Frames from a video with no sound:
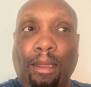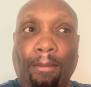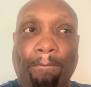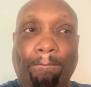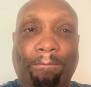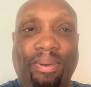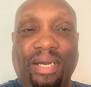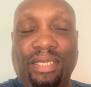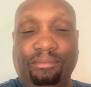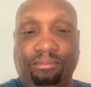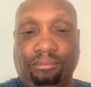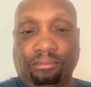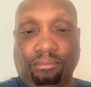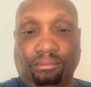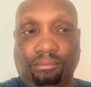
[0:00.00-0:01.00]
But
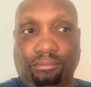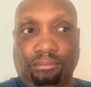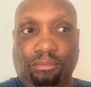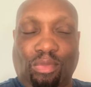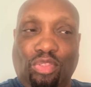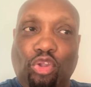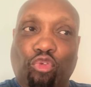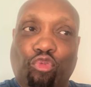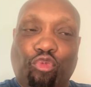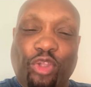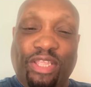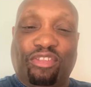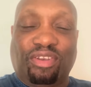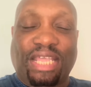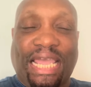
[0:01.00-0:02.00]
the
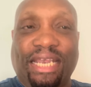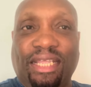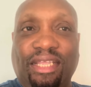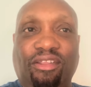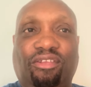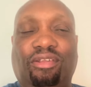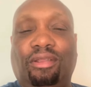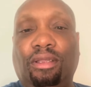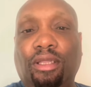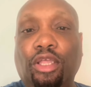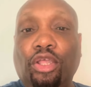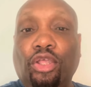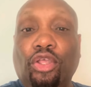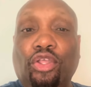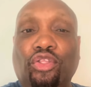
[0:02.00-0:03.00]
reason that is,
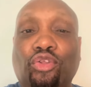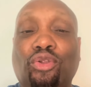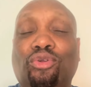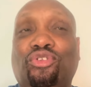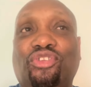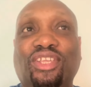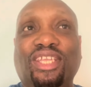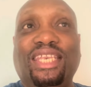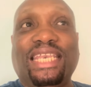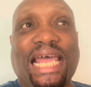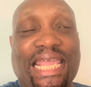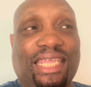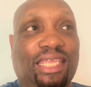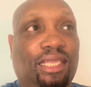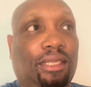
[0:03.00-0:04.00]
you don't see
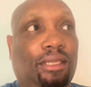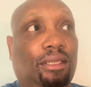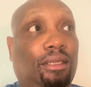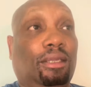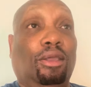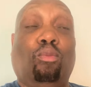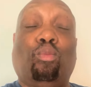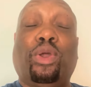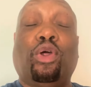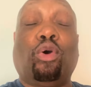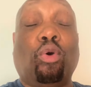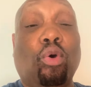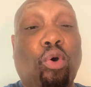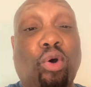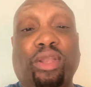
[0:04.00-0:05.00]
Nike with
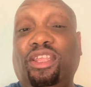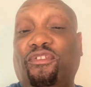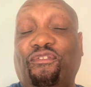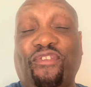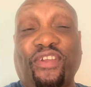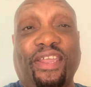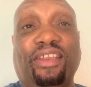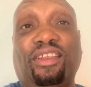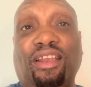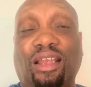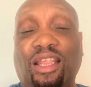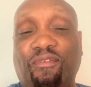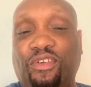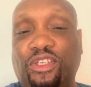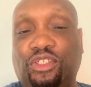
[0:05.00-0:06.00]
all these fair to
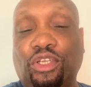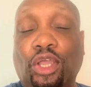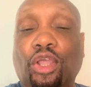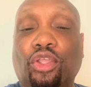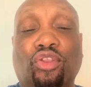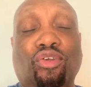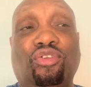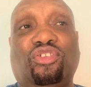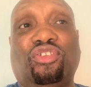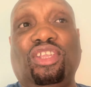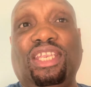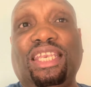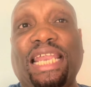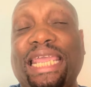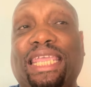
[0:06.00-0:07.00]
delivers. You don't see
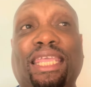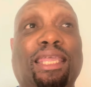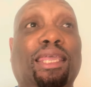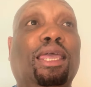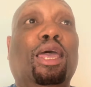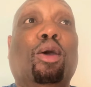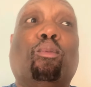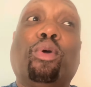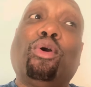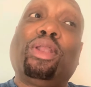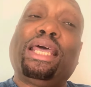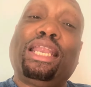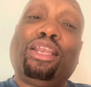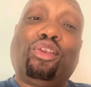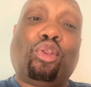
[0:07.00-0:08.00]
Nike with all
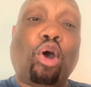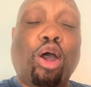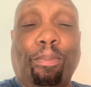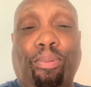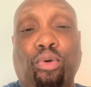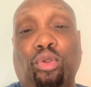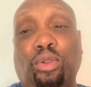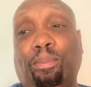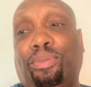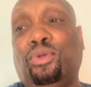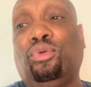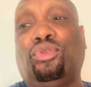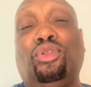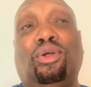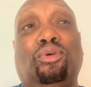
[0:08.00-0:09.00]
that dog pool
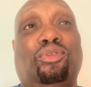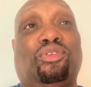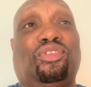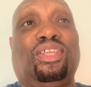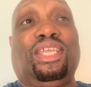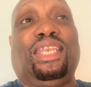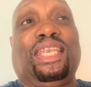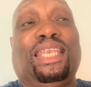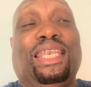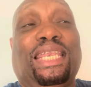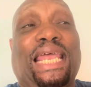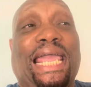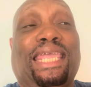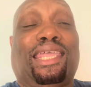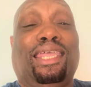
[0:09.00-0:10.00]
abuse. You don't see
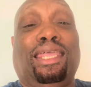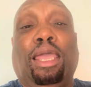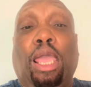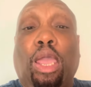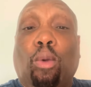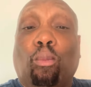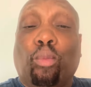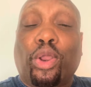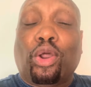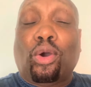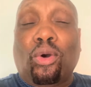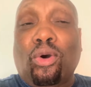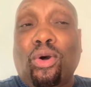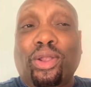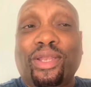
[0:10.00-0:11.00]
Nike with
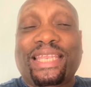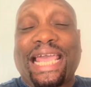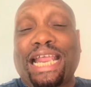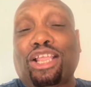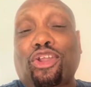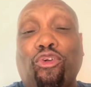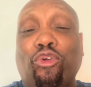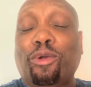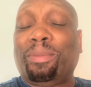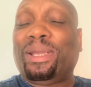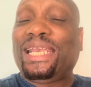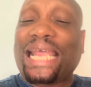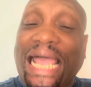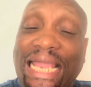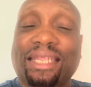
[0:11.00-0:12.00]
all that
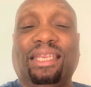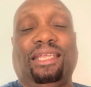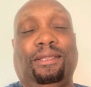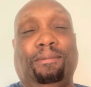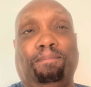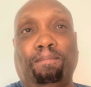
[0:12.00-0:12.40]
criminality.